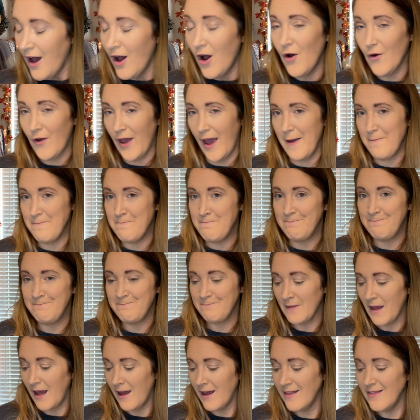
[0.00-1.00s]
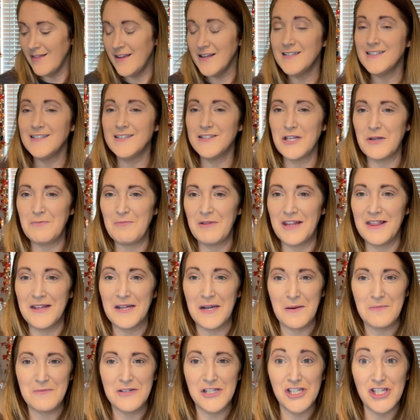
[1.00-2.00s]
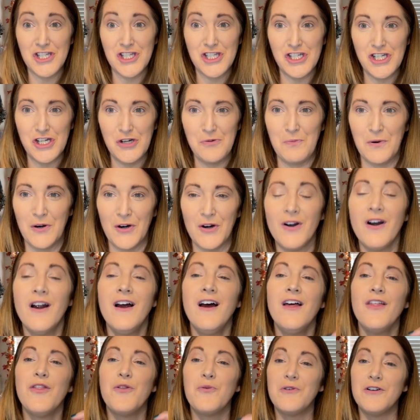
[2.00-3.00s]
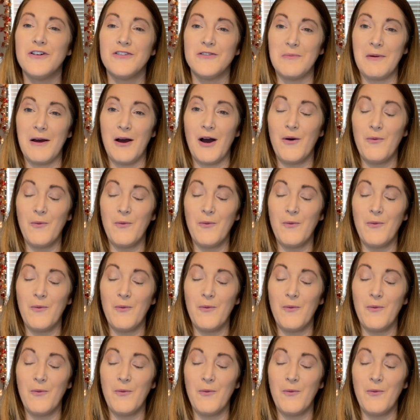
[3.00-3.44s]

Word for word: Okay. This is something that I'm super thrilled about.